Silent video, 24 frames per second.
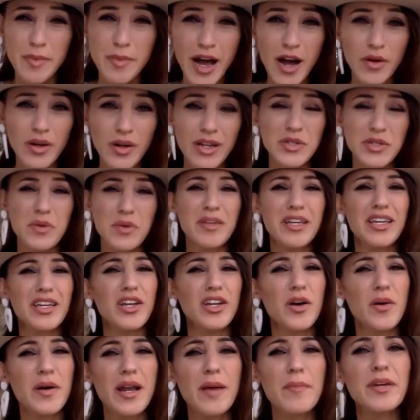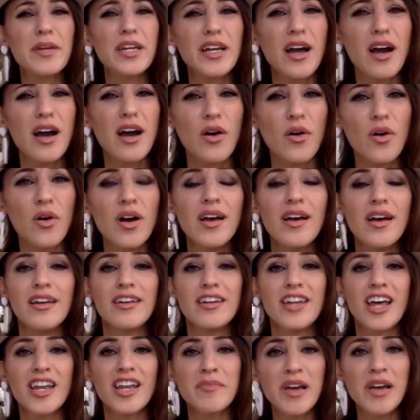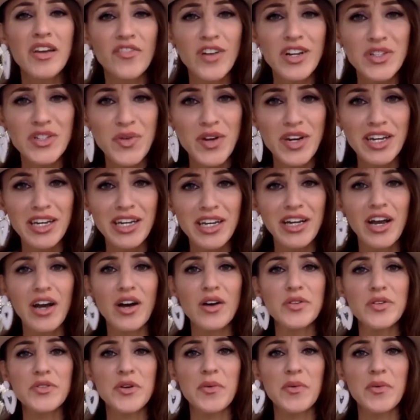about it. So I'm like, you know what? I'm going to go. None of my friends wanted to go.